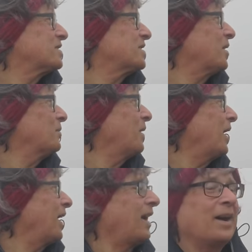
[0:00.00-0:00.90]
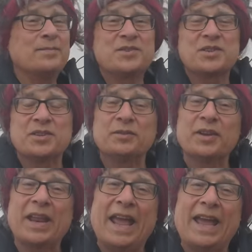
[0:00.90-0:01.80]
So uh, I'm
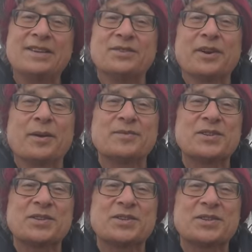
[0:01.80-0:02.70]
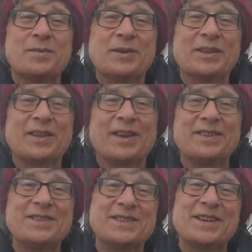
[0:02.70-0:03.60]
still going to head on up to the summit that
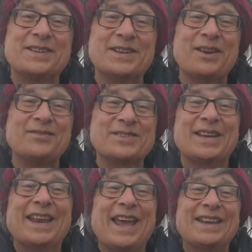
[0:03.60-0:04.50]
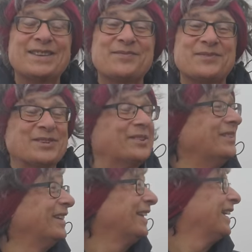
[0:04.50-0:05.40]
I decided I was going to head up to,
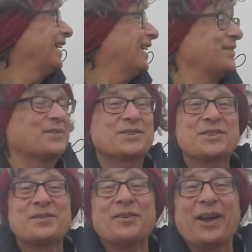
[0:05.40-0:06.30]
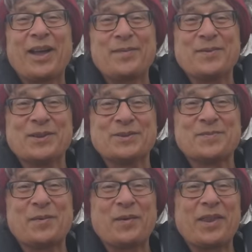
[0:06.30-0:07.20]
and we'll see what happens.
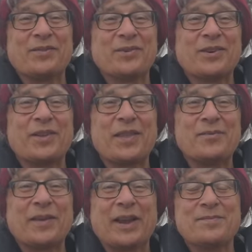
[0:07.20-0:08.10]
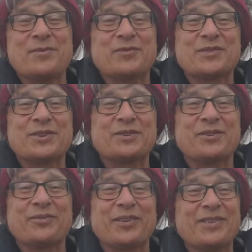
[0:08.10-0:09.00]
But whether or not there'll be any more
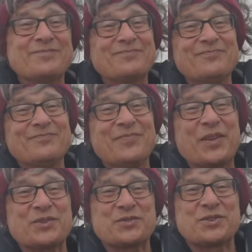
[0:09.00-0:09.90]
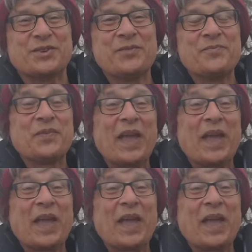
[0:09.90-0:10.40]
photography, hmm, not sure.